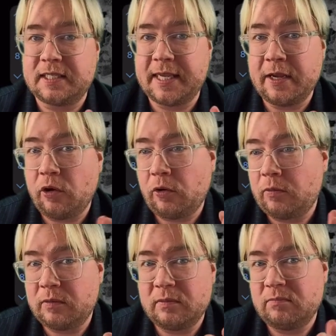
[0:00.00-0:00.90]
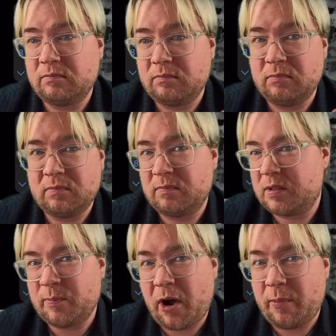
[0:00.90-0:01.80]
single
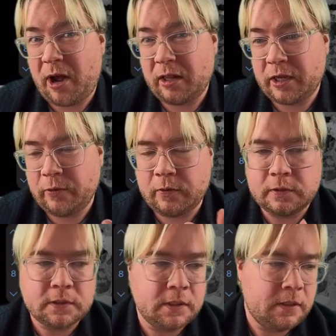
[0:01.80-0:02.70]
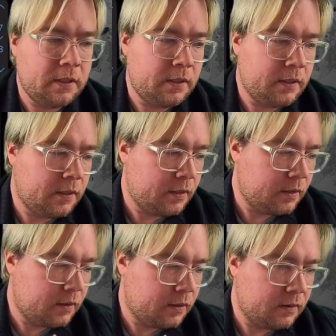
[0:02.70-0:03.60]
small molecules,
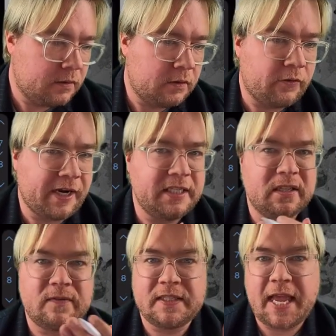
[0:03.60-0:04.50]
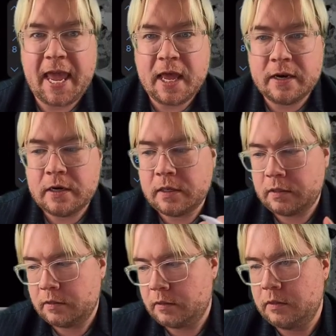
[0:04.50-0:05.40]
grains of sand,
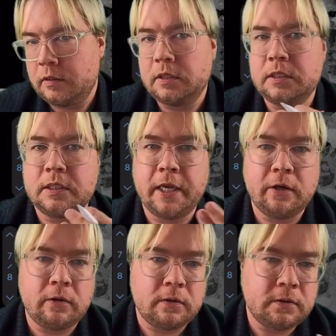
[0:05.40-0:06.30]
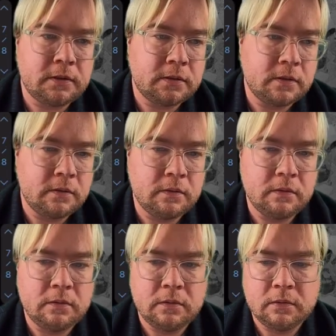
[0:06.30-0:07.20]
Skittles,
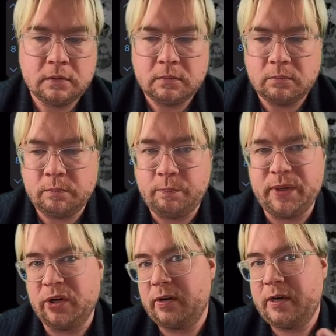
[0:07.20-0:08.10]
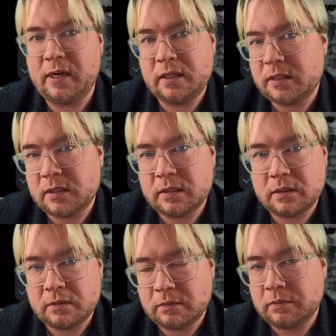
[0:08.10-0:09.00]
beer nuts,
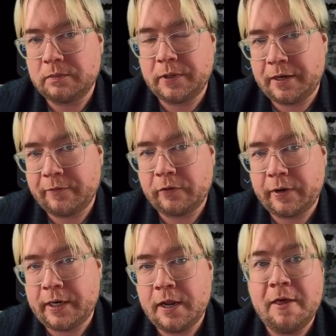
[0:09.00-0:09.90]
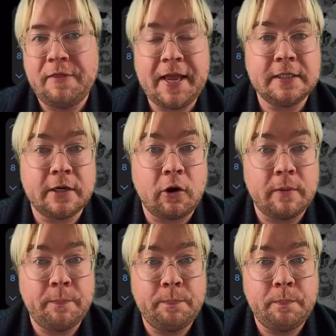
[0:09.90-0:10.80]
whatever, right? Things that
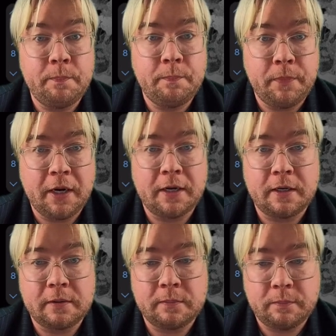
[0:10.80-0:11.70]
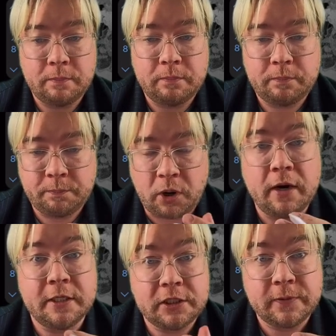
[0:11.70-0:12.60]
aren't
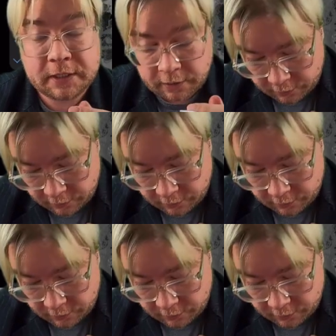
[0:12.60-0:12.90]
bonded to each